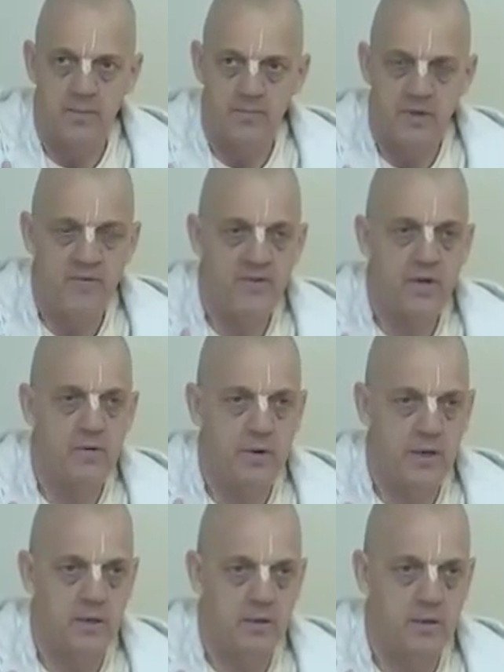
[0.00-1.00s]

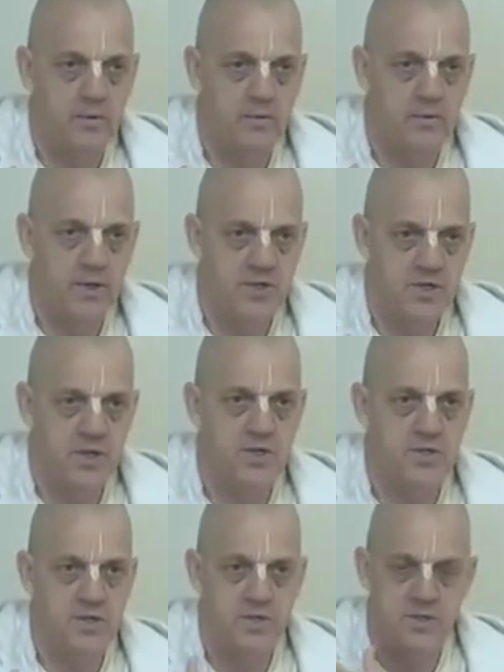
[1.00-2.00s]
invigorate their
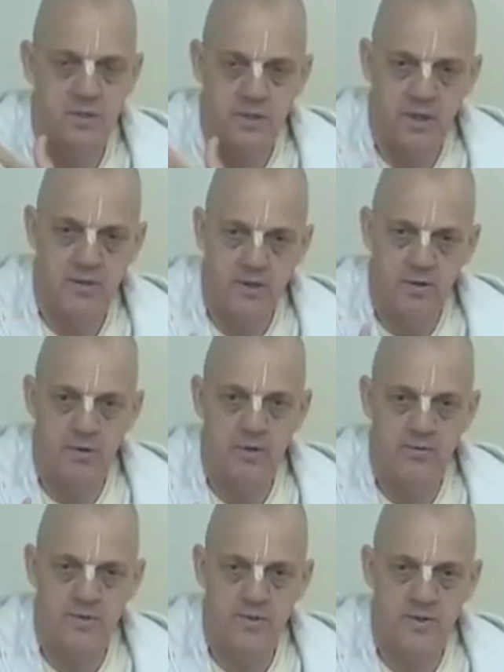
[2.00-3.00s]
senses and their
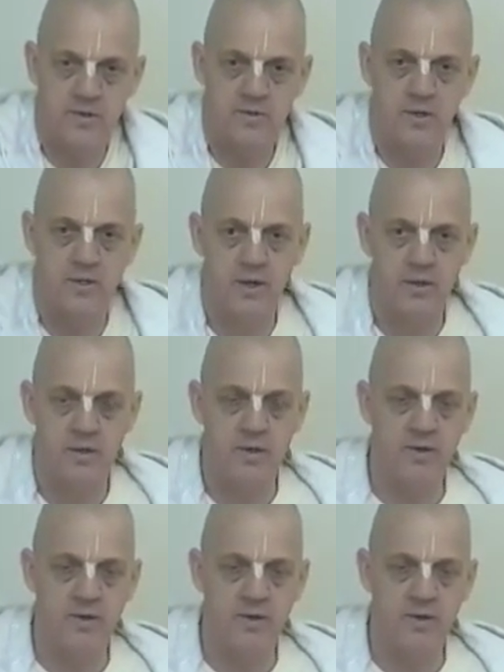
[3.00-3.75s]
nerves and things like that. And